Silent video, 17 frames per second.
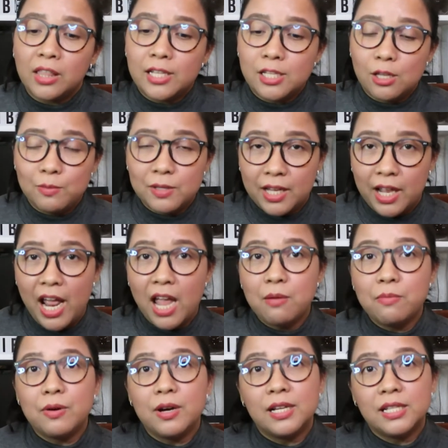the
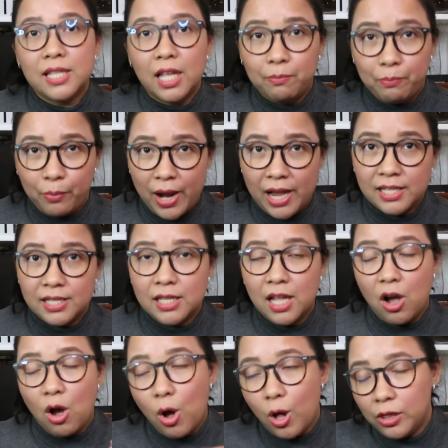subscribers that press
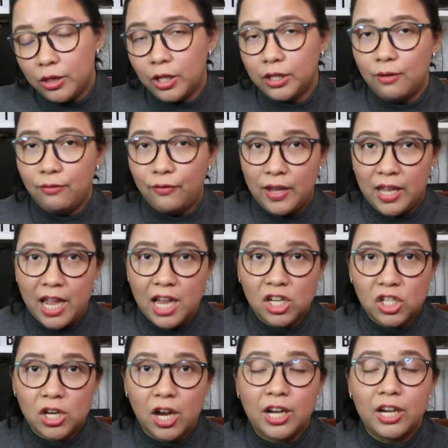the all
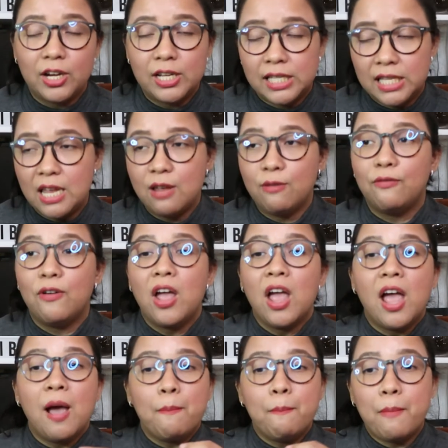notification receive
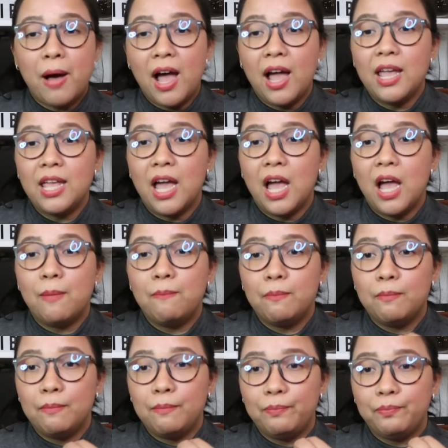my
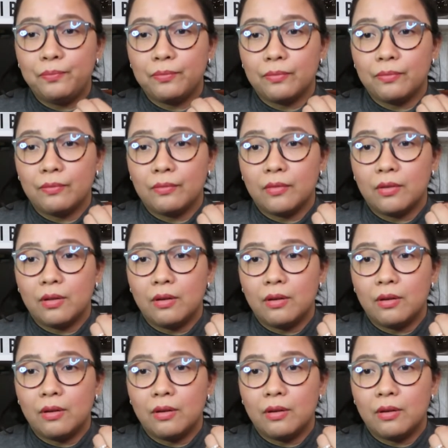um